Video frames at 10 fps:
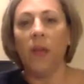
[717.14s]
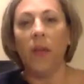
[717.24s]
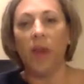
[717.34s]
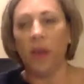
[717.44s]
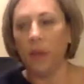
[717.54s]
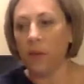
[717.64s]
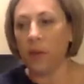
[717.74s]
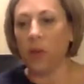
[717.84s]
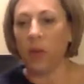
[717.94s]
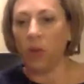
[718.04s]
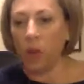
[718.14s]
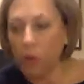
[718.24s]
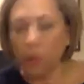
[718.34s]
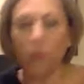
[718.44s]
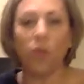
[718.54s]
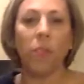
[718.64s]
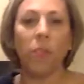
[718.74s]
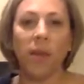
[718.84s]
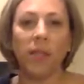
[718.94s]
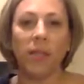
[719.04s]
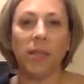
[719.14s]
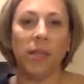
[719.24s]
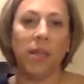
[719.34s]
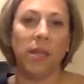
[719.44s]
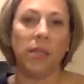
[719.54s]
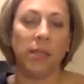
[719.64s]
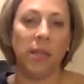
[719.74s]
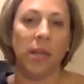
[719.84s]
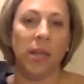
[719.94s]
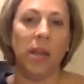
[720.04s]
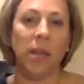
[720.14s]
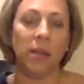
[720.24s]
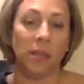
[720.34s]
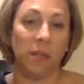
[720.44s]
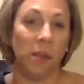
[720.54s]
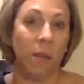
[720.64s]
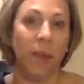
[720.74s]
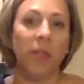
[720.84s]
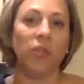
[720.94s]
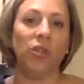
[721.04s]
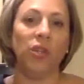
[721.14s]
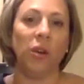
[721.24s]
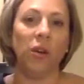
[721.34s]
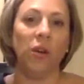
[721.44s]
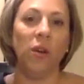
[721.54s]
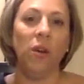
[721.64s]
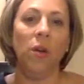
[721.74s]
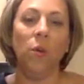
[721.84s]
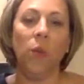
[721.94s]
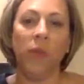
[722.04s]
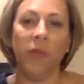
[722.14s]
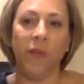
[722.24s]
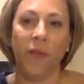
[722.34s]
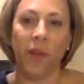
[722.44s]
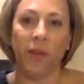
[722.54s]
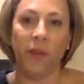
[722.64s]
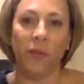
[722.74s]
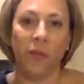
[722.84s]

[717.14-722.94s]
and go through the process and then see this time next year what the effect of